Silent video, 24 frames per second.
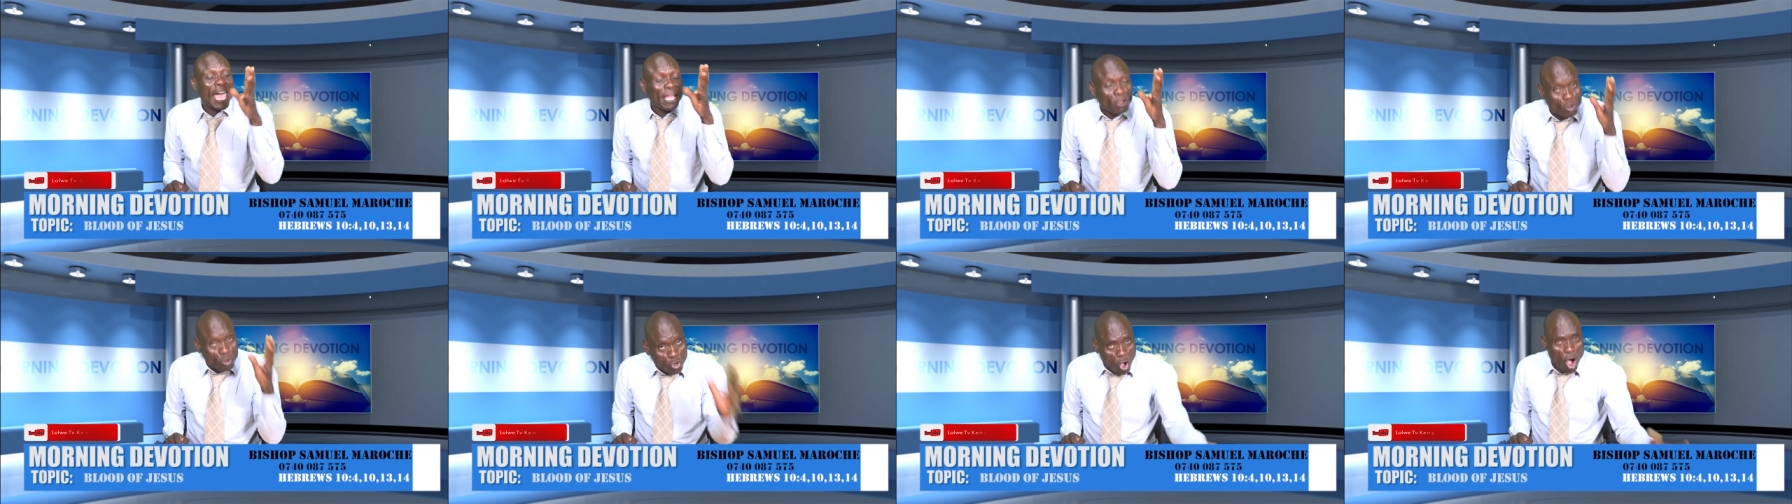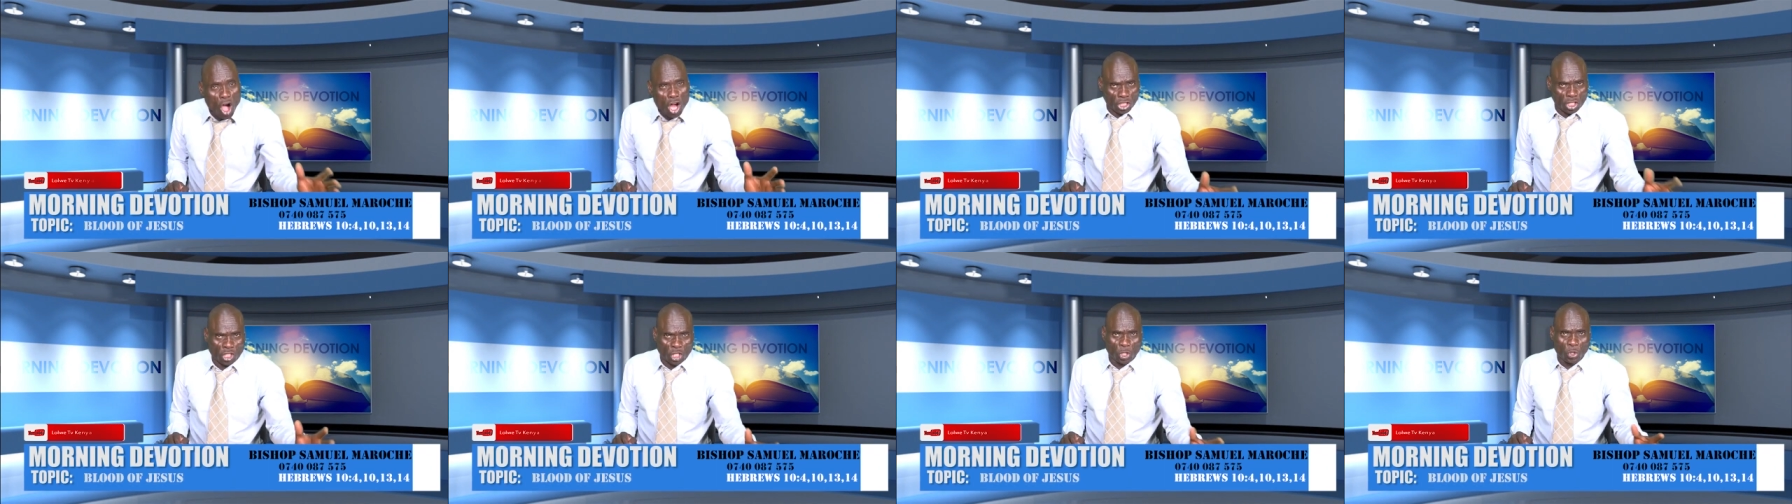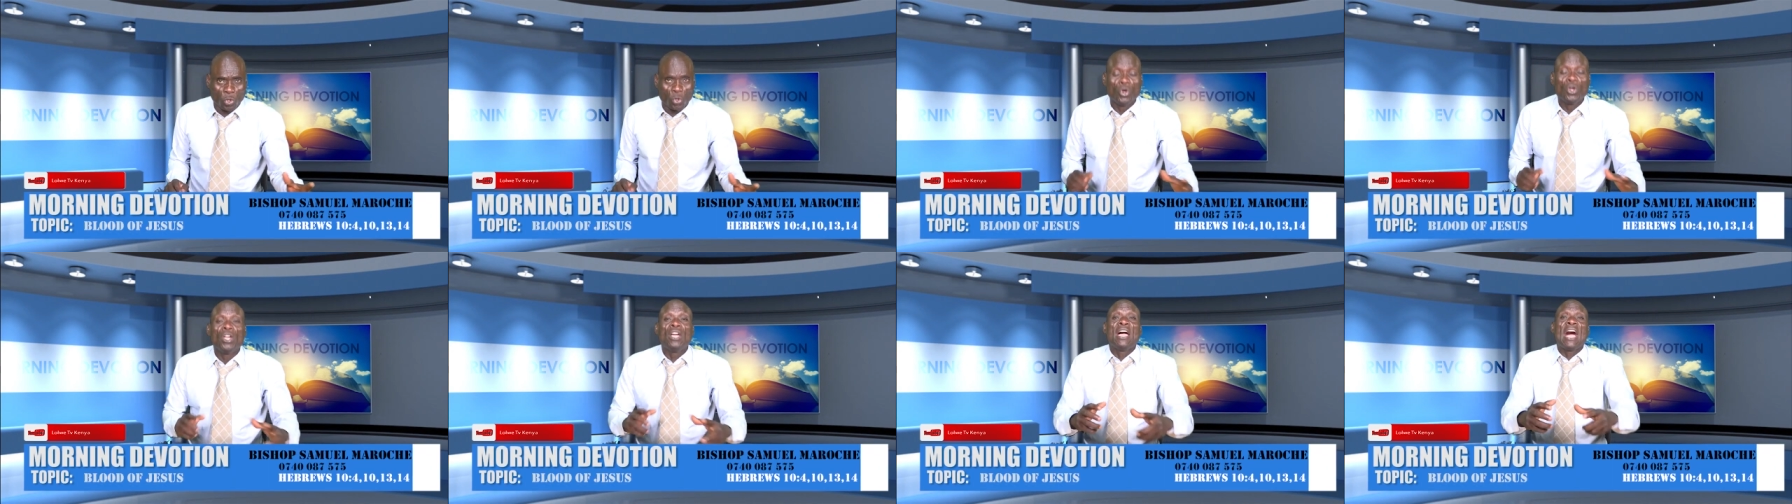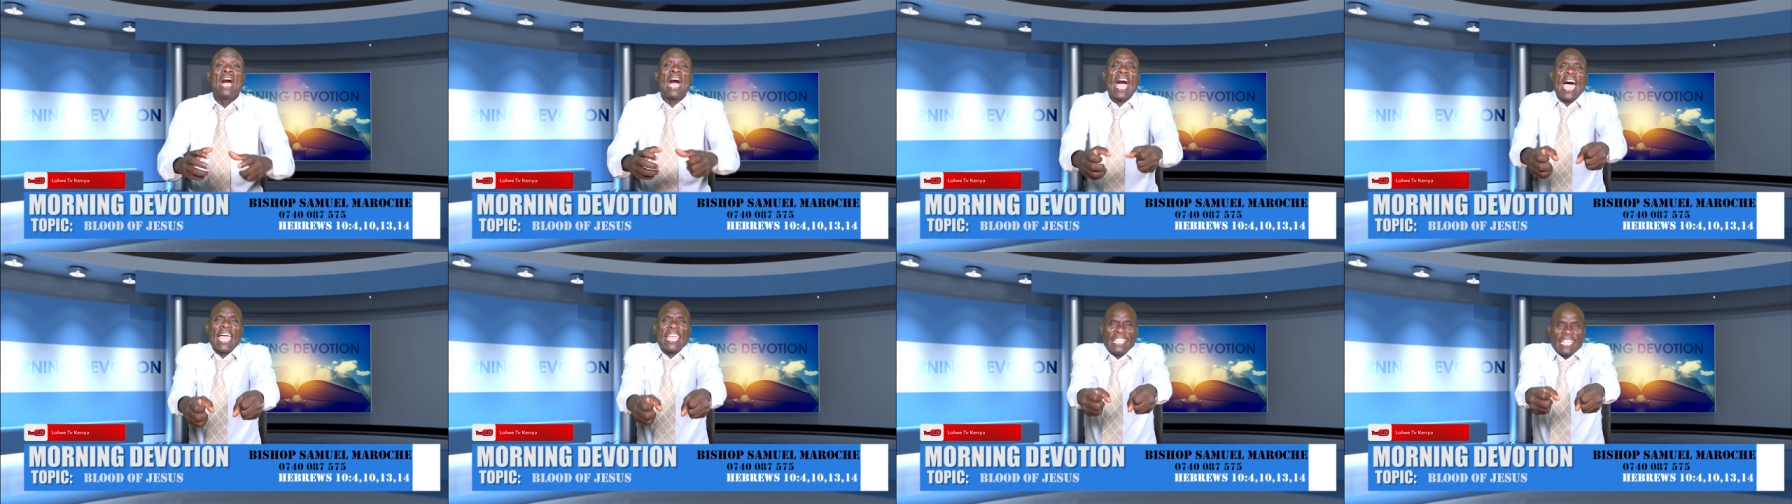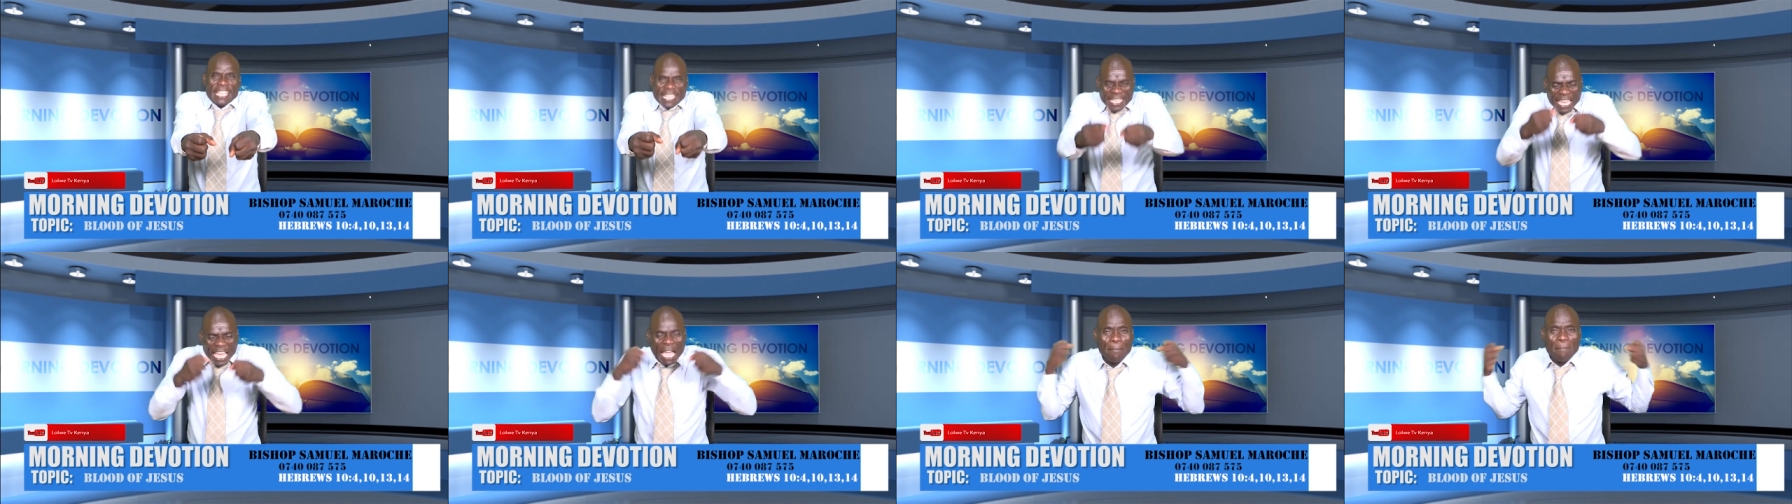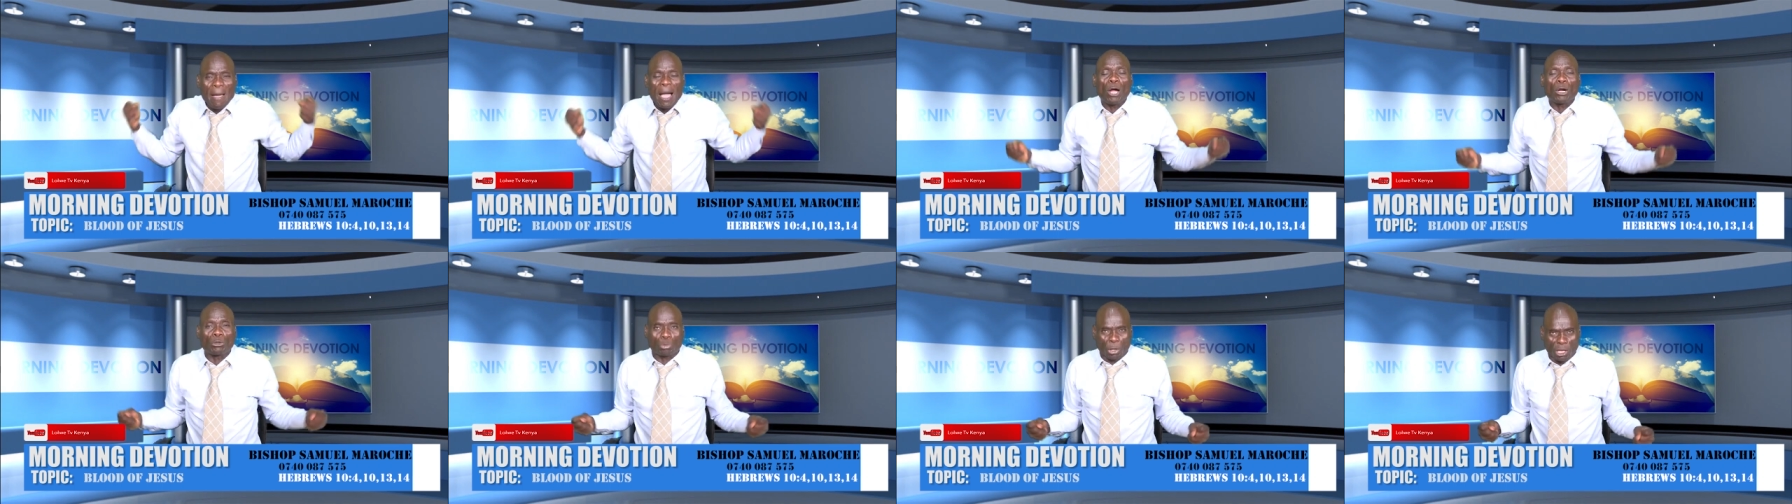I got you. I
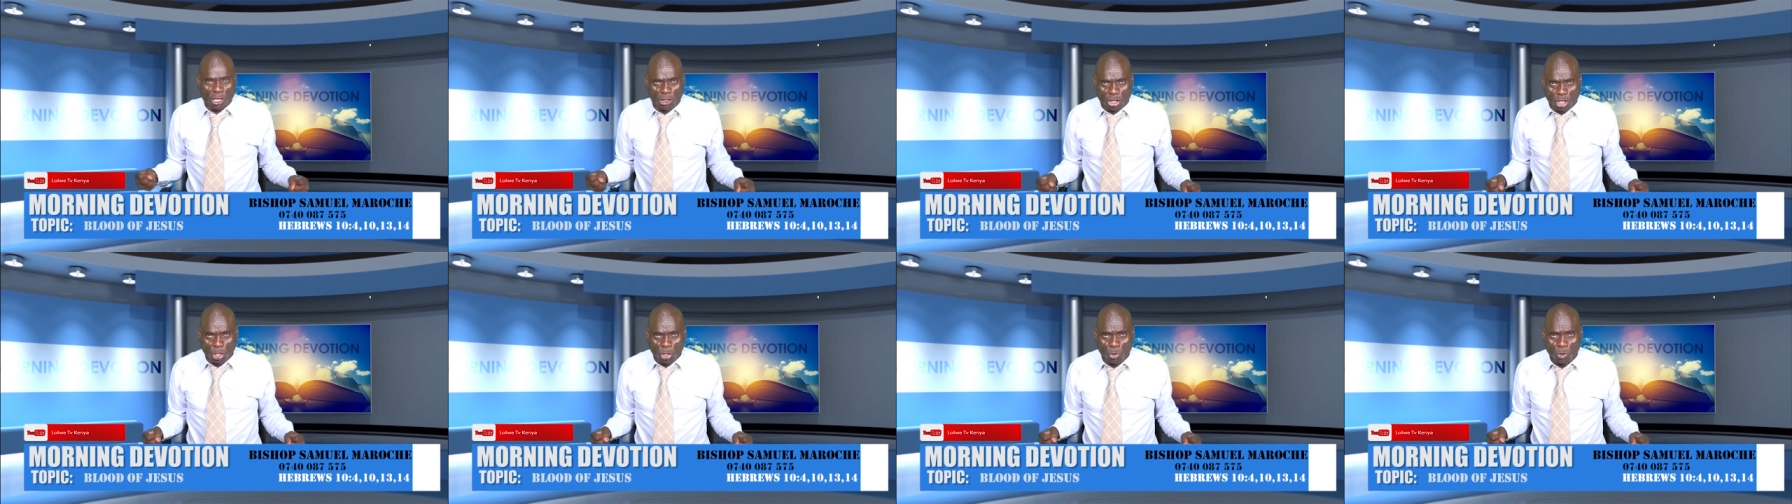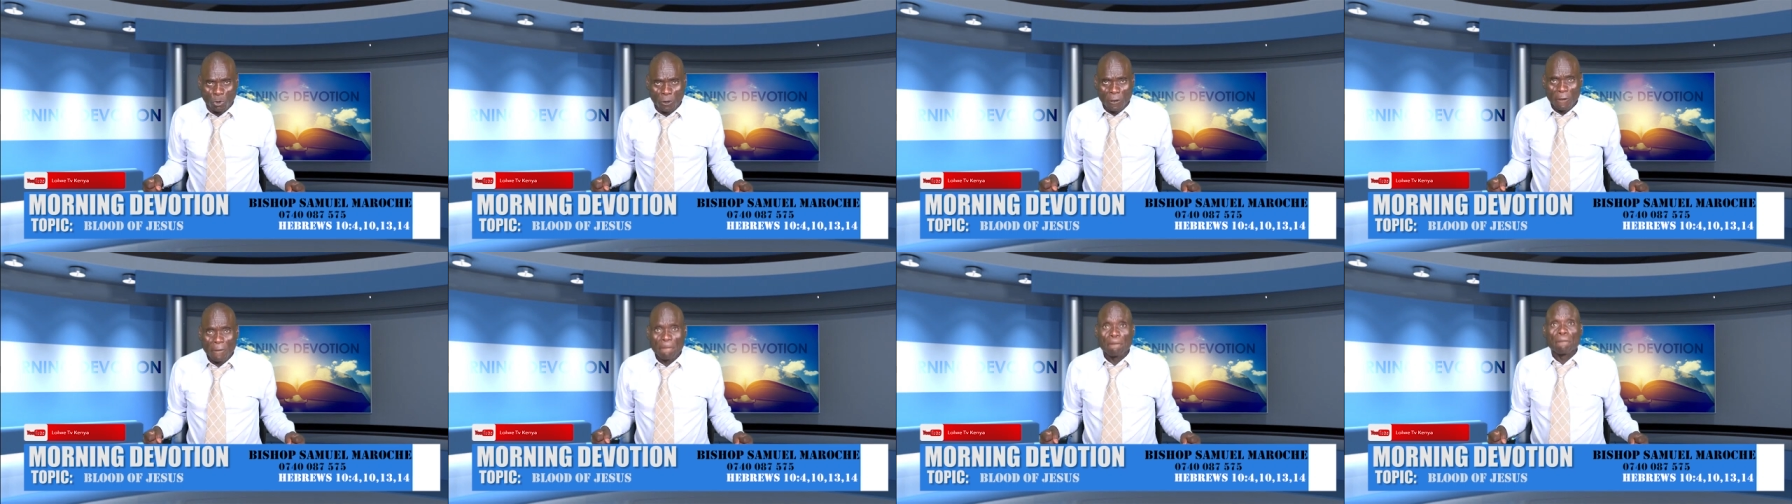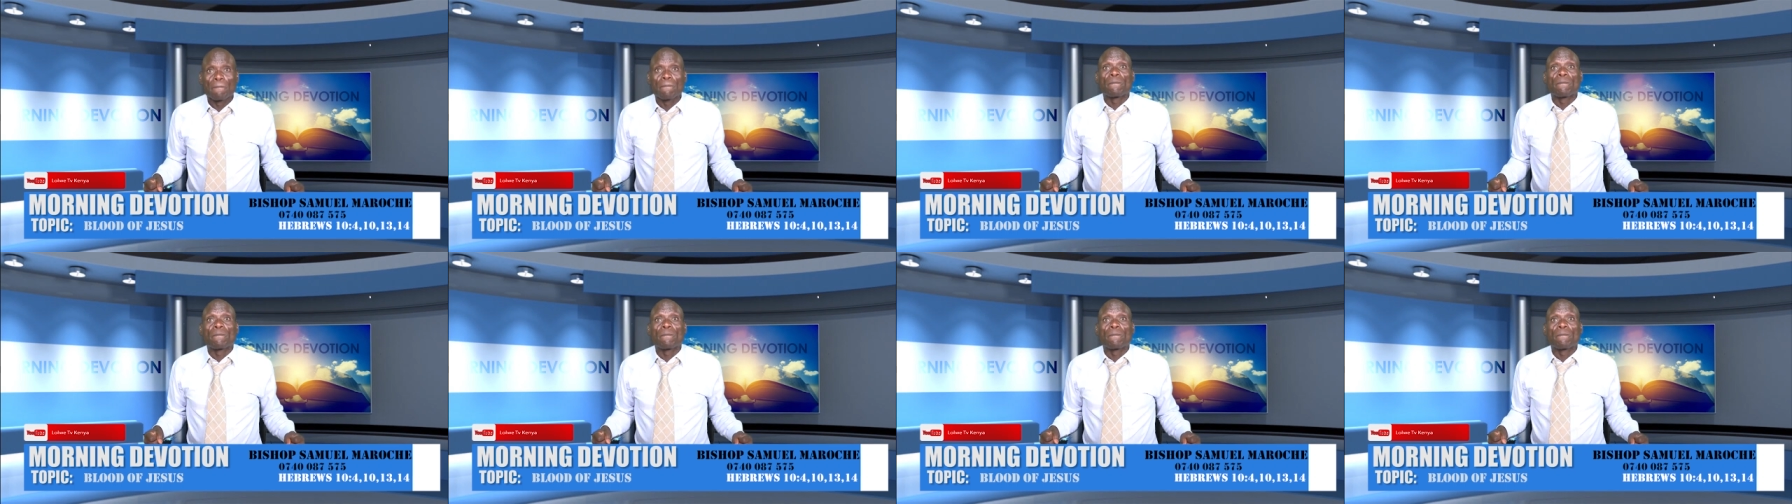came out with you.